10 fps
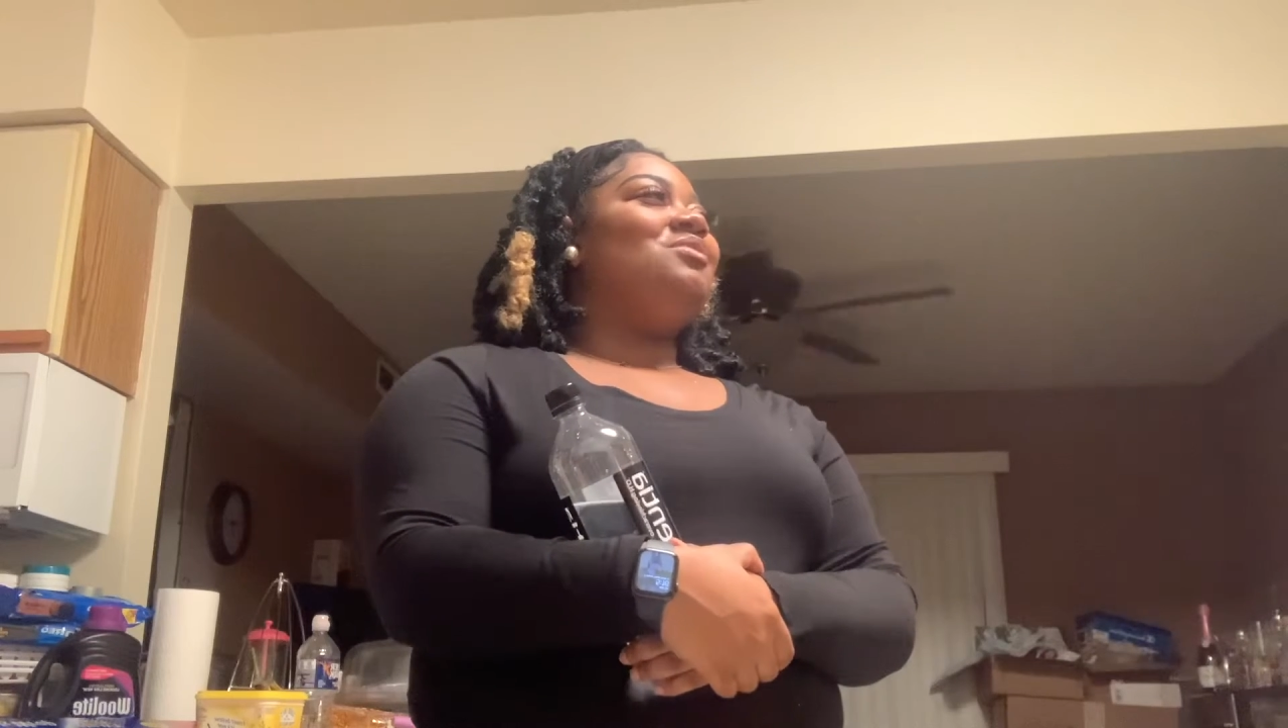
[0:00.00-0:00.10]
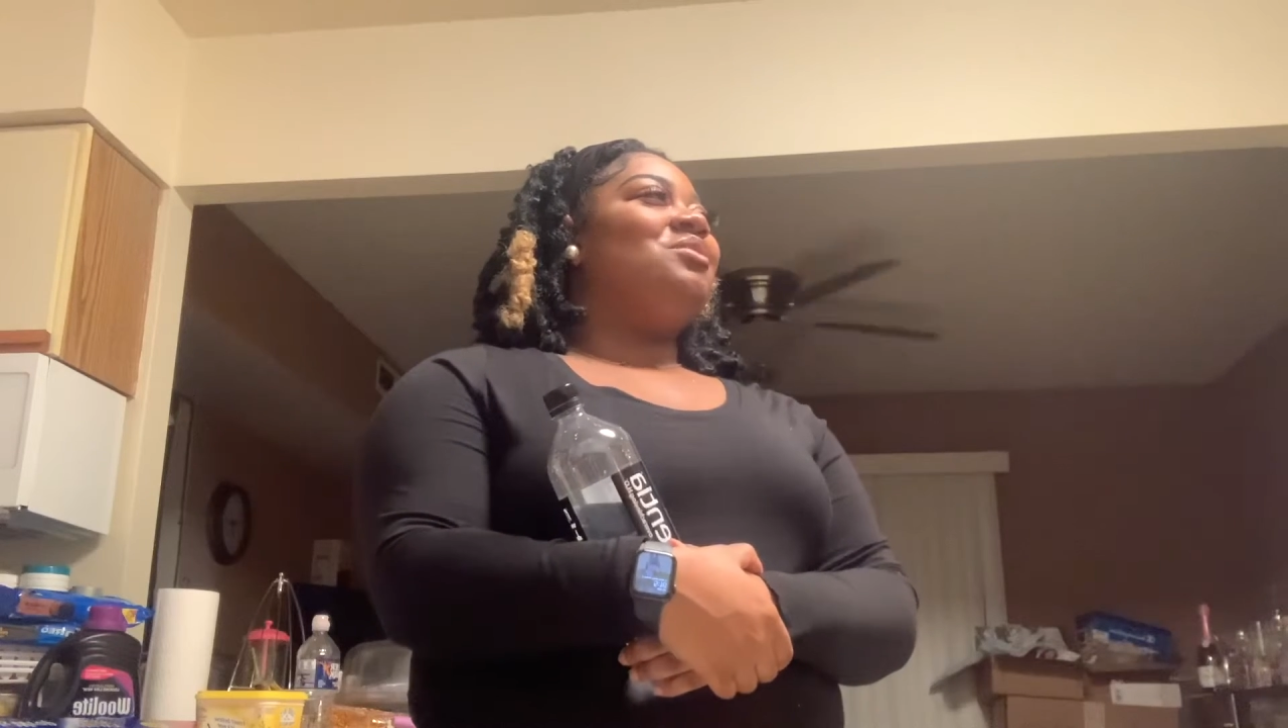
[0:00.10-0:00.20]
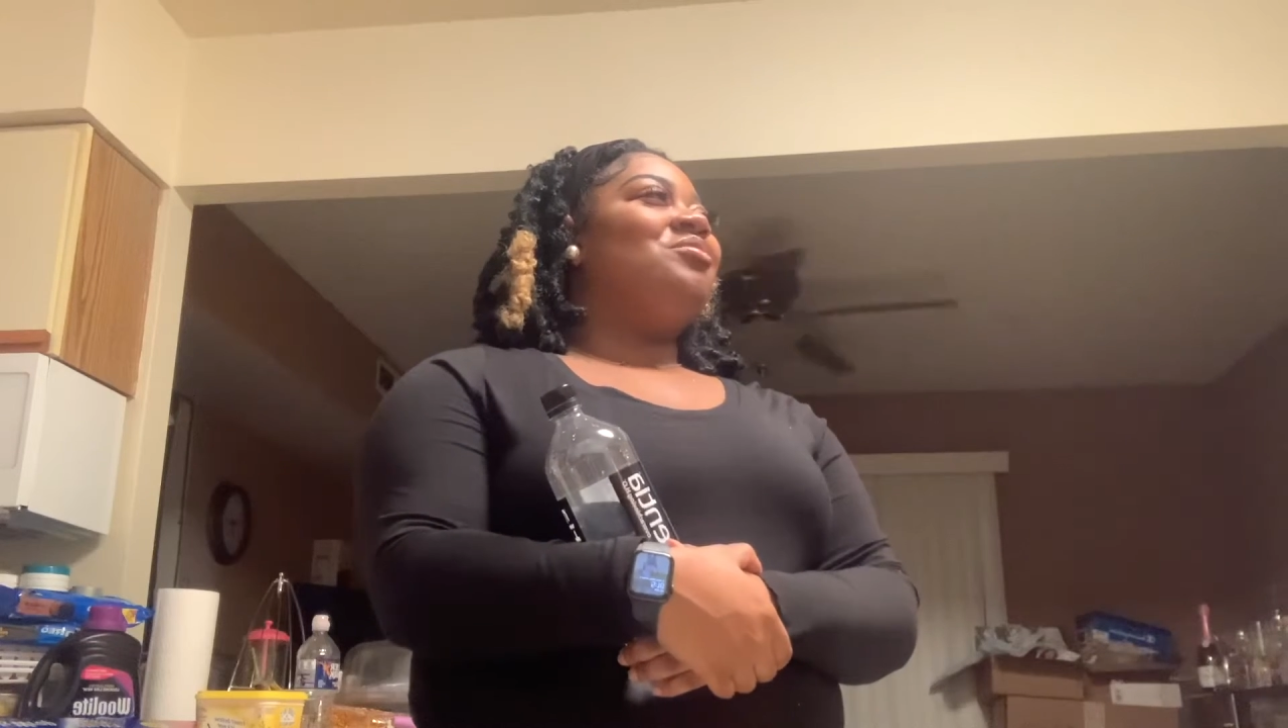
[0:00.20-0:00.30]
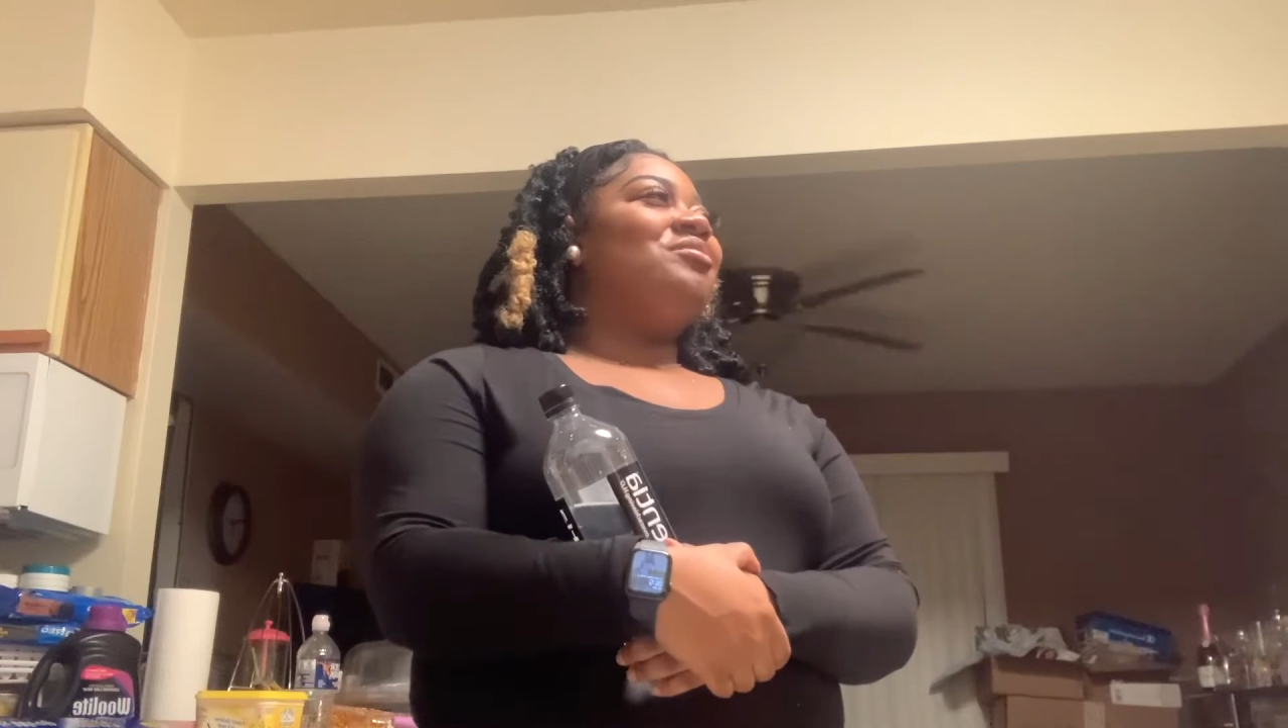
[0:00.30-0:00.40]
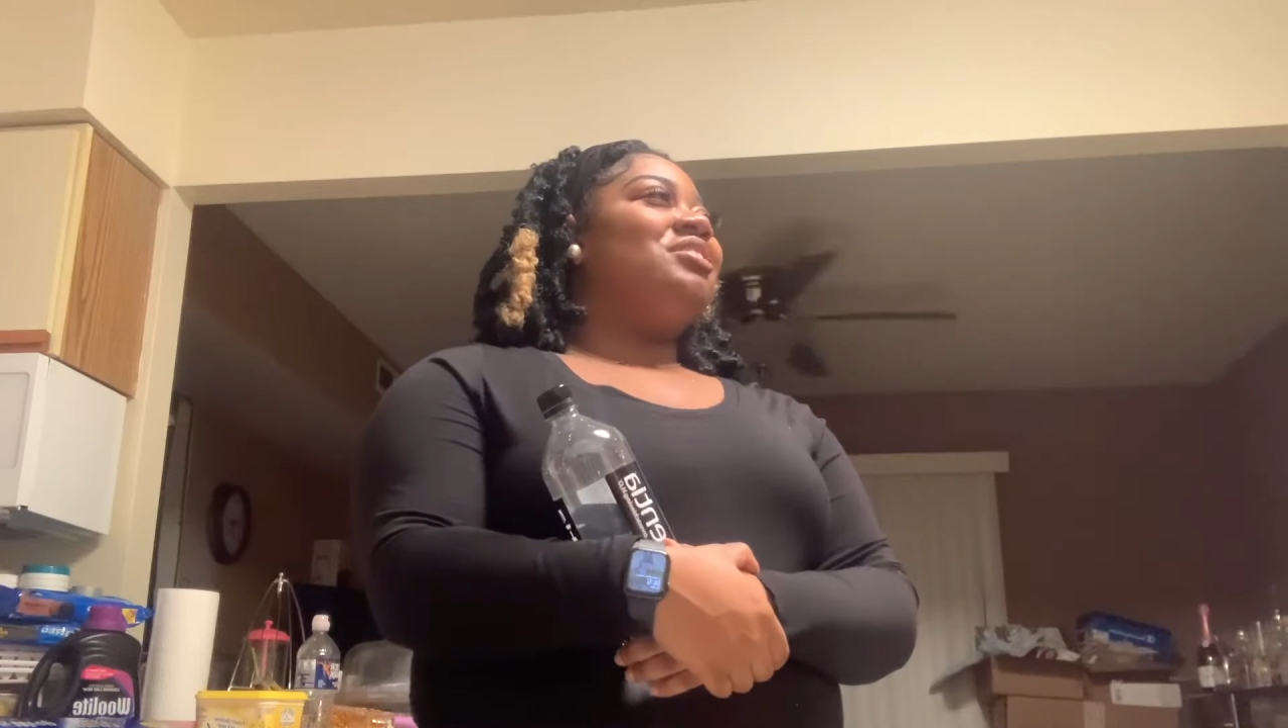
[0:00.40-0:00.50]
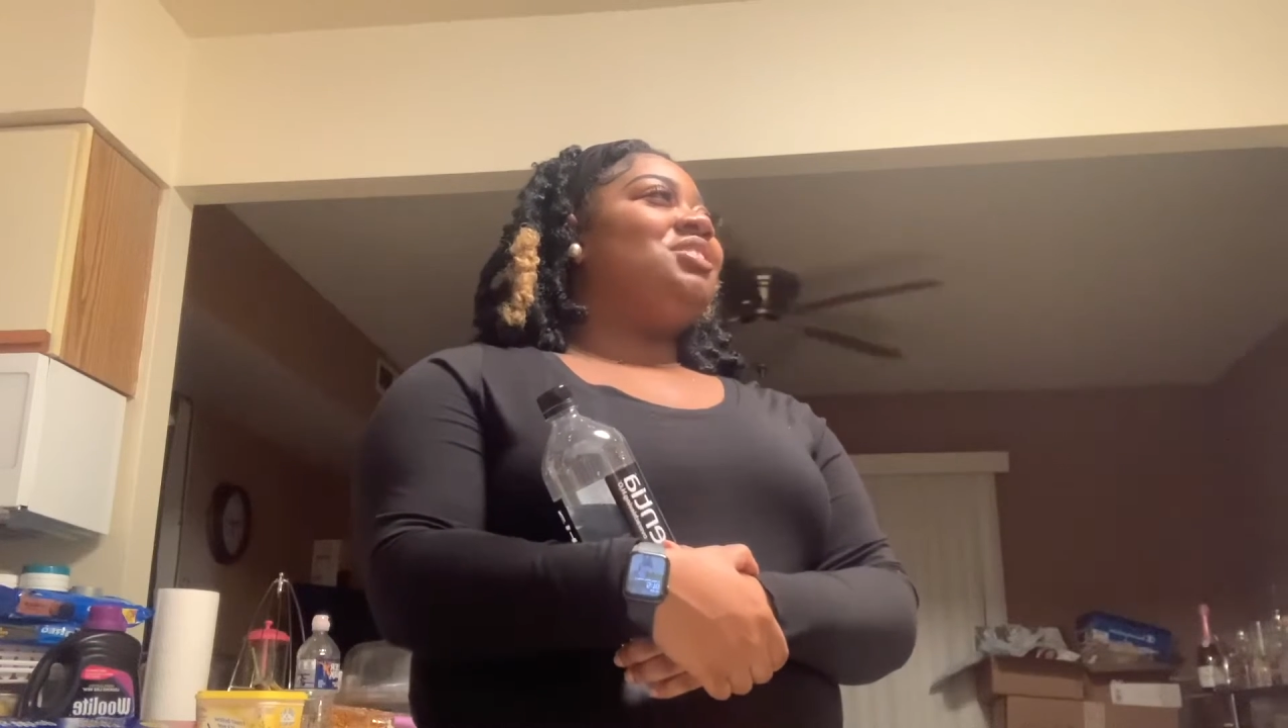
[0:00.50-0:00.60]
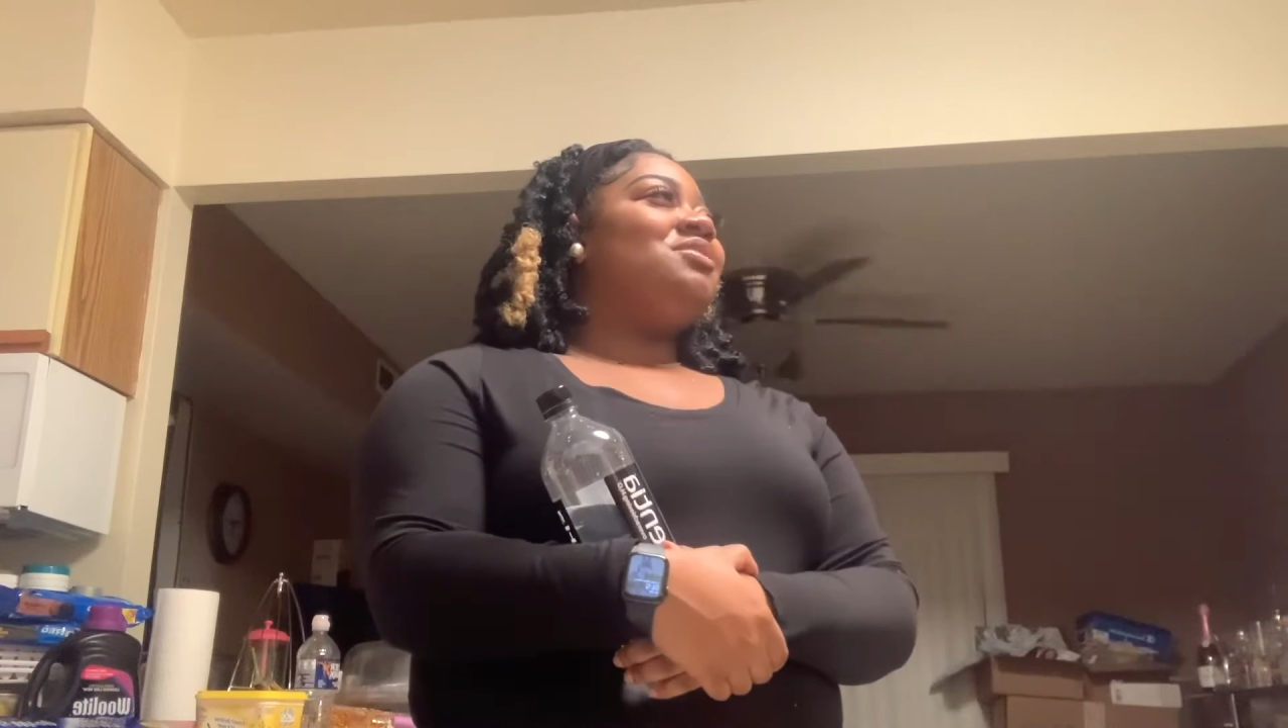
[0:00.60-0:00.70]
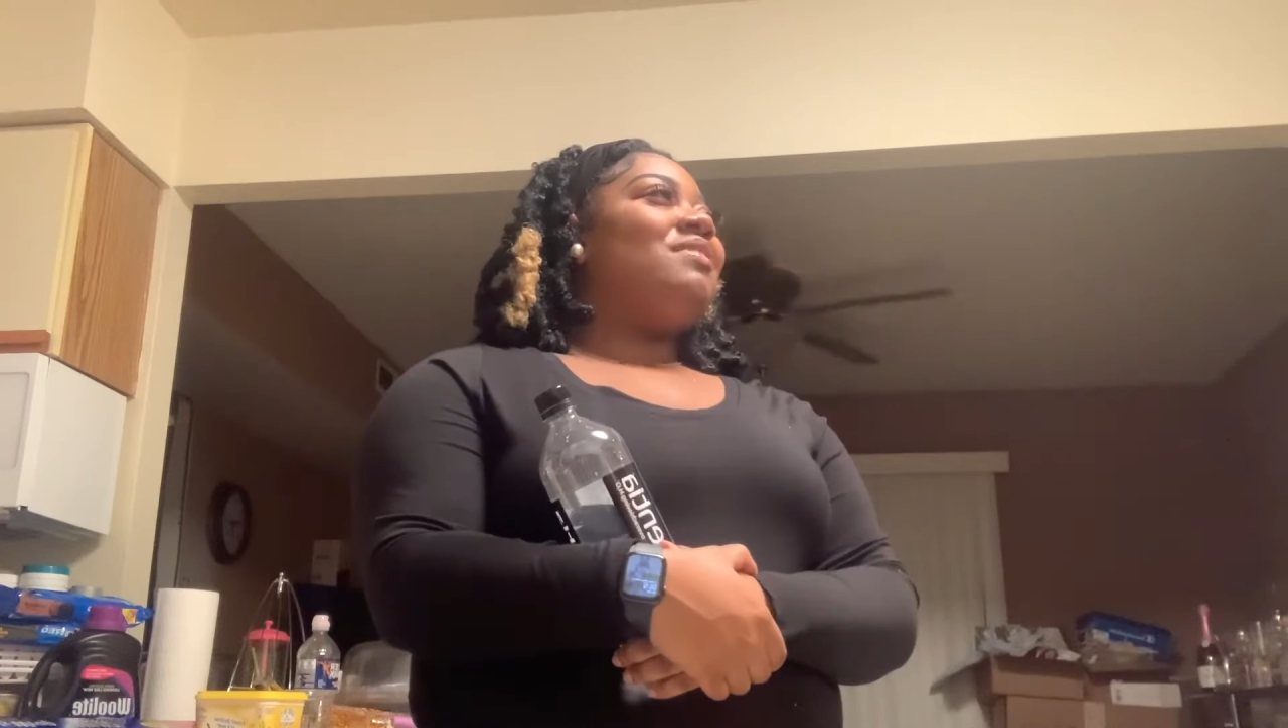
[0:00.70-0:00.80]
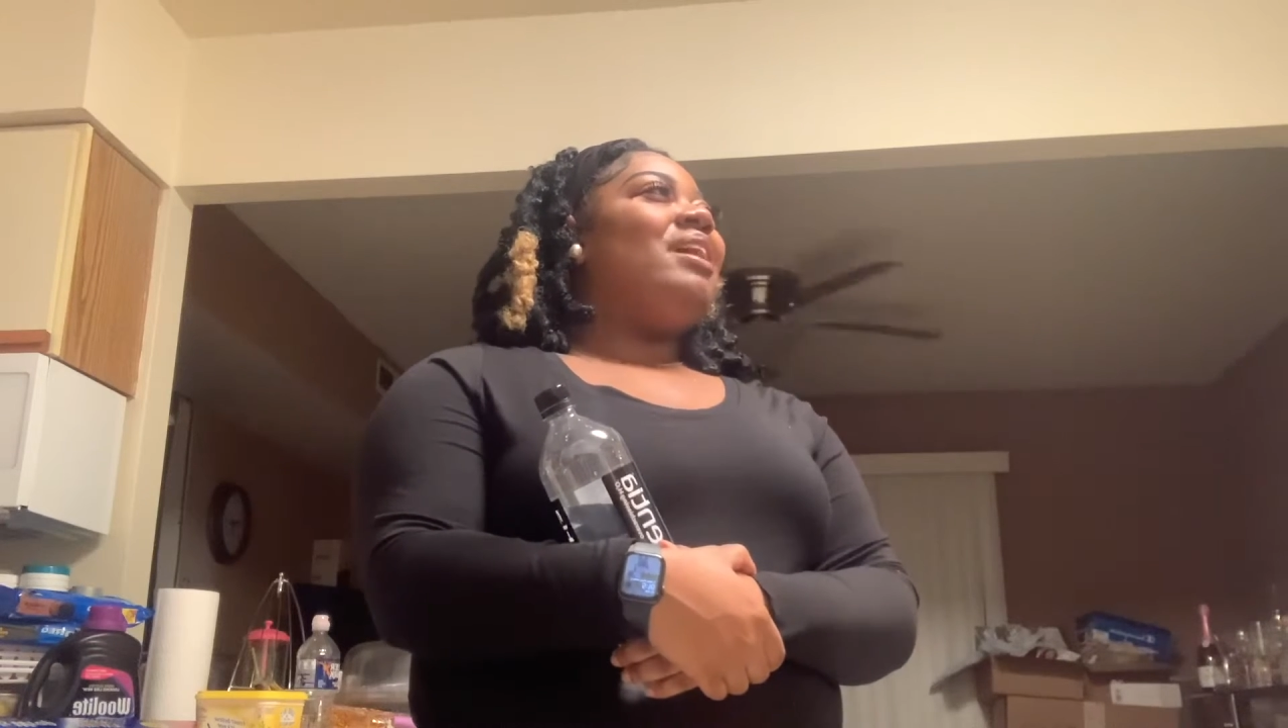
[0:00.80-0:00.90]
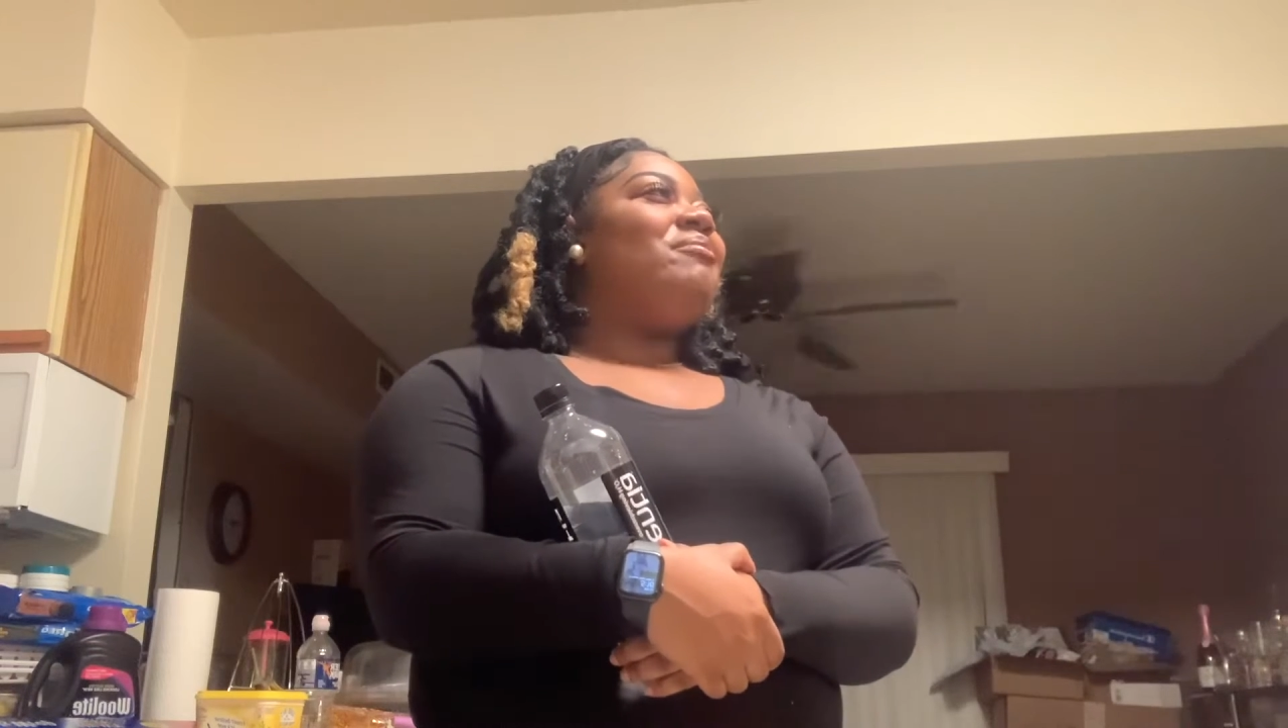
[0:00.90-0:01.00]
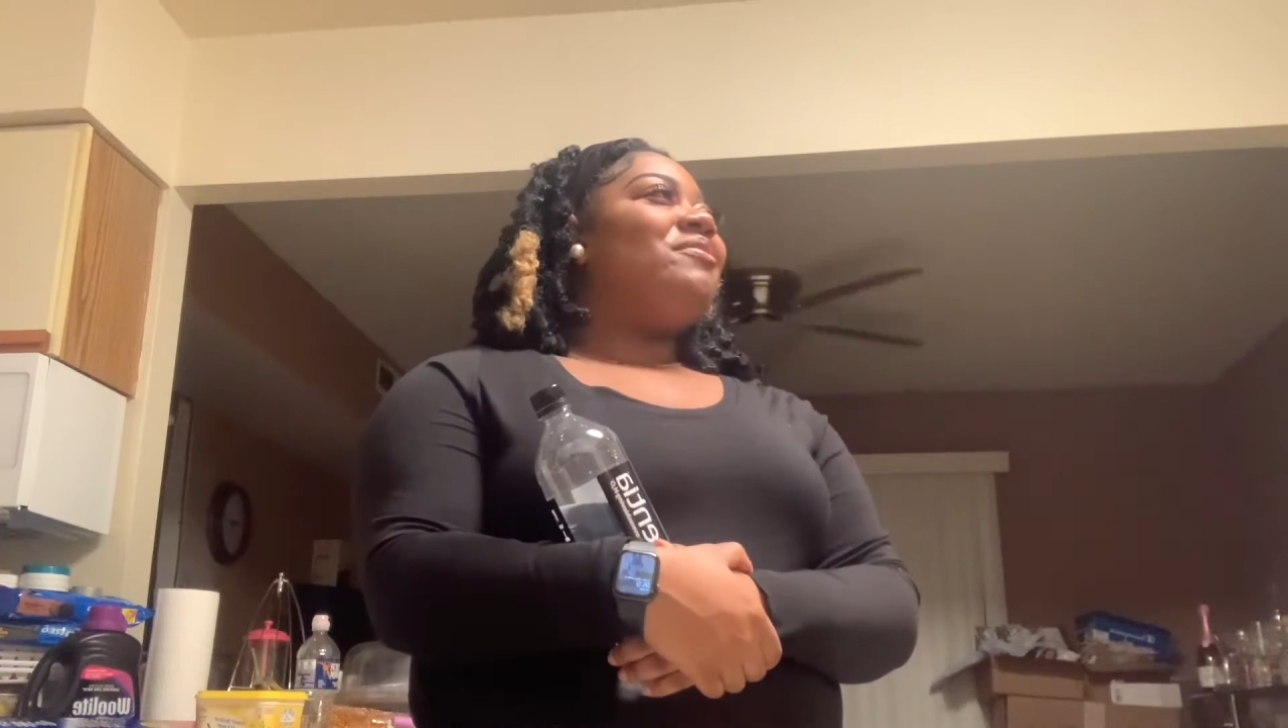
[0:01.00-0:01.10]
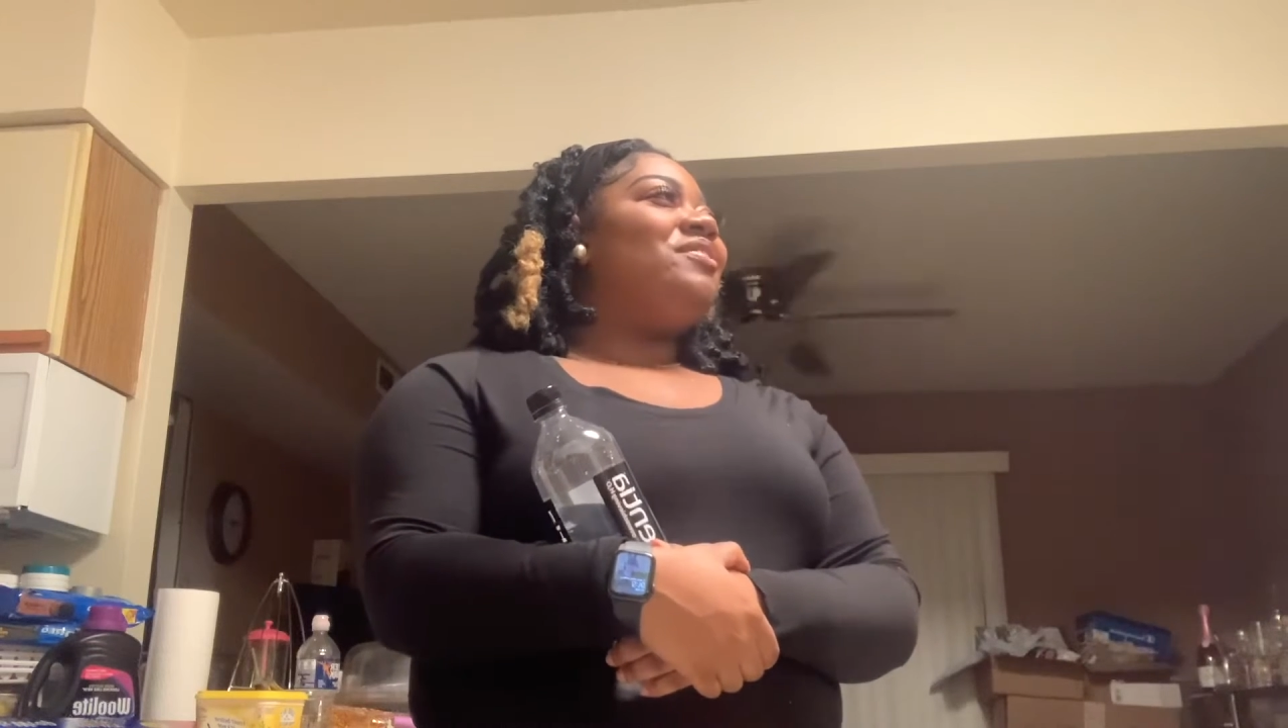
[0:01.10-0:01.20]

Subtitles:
one of the reasons why I've been